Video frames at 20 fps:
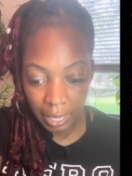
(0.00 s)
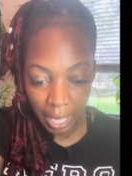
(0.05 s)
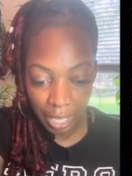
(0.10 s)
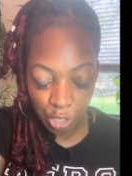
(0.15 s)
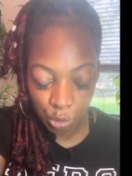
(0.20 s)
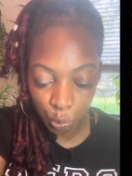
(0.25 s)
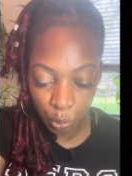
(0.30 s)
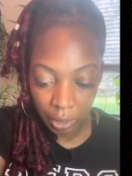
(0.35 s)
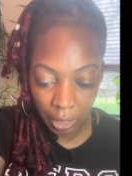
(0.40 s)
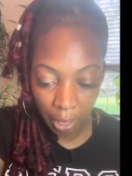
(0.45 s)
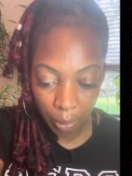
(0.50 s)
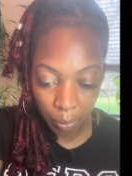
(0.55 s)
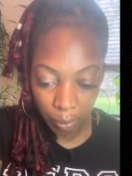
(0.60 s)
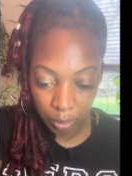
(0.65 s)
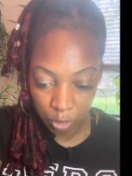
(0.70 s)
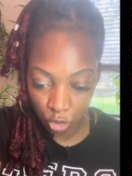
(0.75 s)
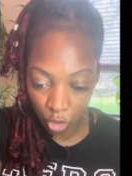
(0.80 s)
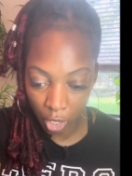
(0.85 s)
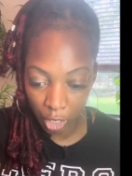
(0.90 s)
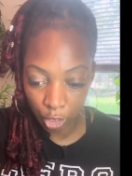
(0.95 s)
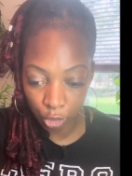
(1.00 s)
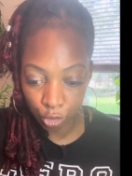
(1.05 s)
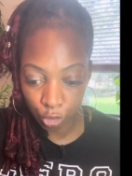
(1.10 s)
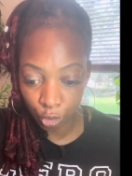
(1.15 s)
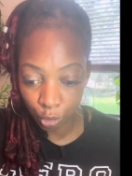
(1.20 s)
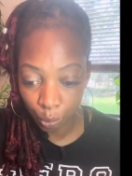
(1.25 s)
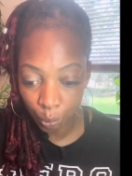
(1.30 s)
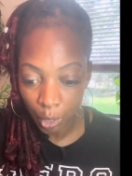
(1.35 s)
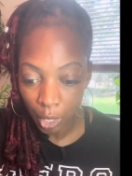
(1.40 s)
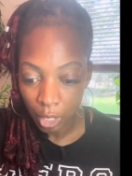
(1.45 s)
that's what they were trying to
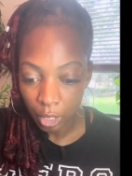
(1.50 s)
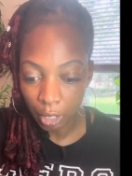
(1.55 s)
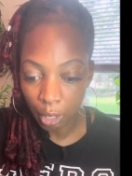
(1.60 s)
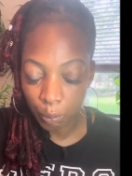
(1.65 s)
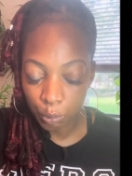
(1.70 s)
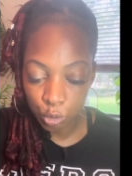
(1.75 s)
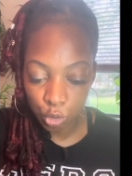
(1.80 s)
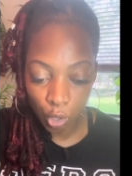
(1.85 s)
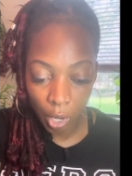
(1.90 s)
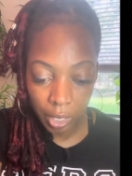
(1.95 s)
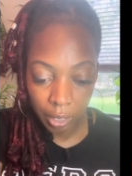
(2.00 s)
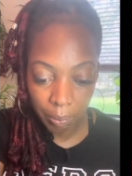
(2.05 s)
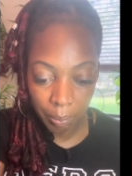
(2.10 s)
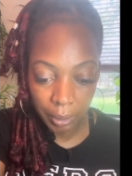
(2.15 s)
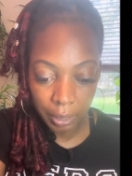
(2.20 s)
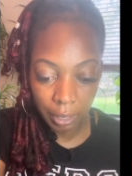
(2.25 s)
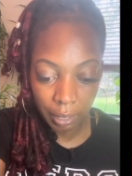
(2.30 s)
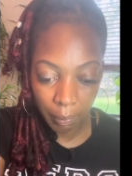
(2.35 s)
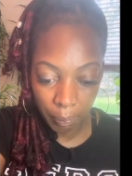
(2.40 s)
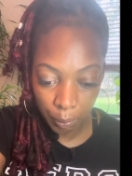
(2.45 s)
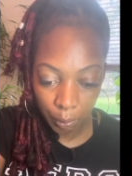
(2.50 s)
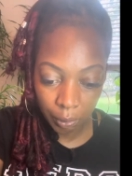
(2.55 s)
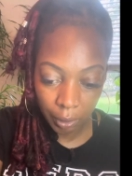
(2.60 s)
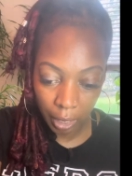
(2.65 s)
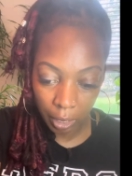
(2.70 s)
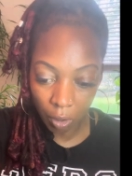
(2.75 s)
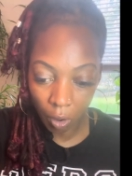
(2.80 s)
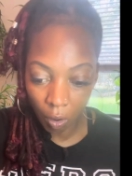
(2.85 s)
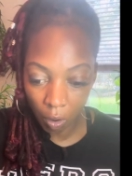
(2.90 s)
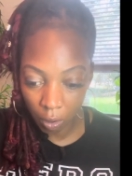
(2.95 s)
do. They were trying to
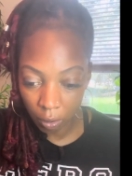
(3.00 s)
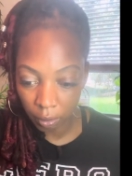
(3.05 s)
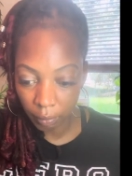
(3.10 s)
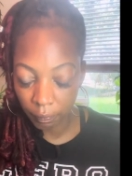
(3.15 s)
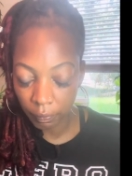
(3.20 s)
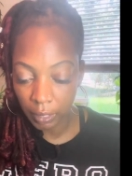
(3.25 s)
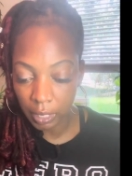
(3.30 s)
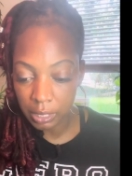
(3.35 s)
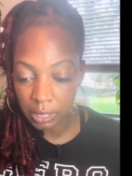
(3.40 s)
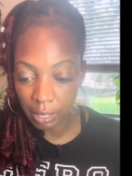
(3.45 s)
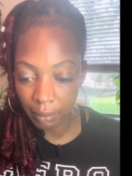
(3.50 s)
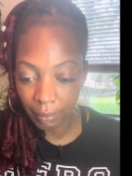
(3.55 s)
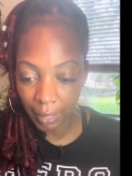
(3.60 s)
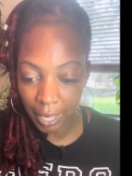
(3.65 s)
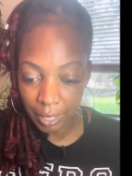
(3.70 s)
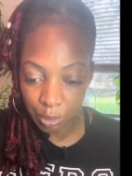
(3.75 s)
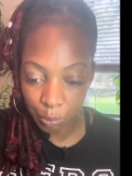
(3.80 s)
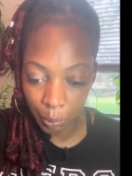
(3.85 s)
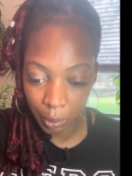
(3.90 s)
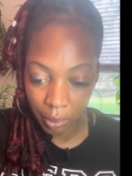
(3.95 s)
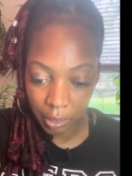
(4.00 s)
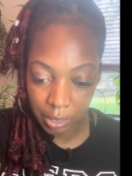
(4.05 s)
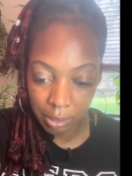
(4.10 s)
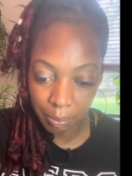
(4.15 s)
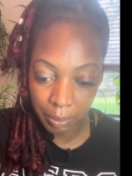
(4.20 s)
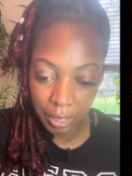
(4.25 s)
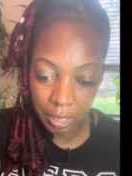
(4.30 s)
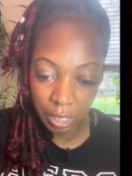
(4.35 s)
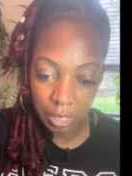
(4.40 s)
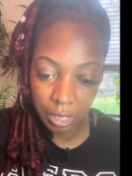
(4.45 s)
manipulate all of this. That's where this
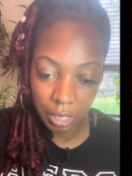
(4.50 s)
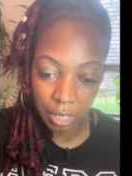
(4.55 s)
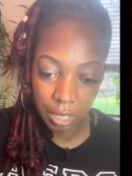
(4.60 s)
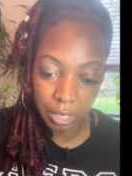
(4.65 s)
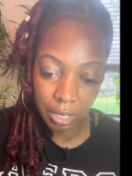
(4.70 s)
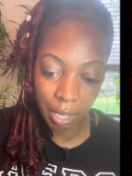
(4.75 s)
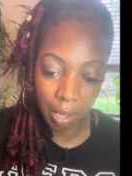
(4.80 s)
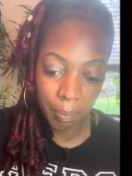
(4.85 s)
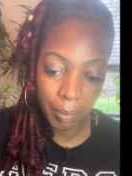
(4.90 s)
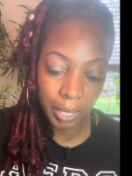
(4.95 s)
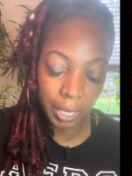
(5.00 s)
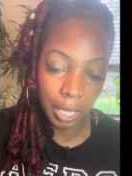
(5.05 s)
magician is coming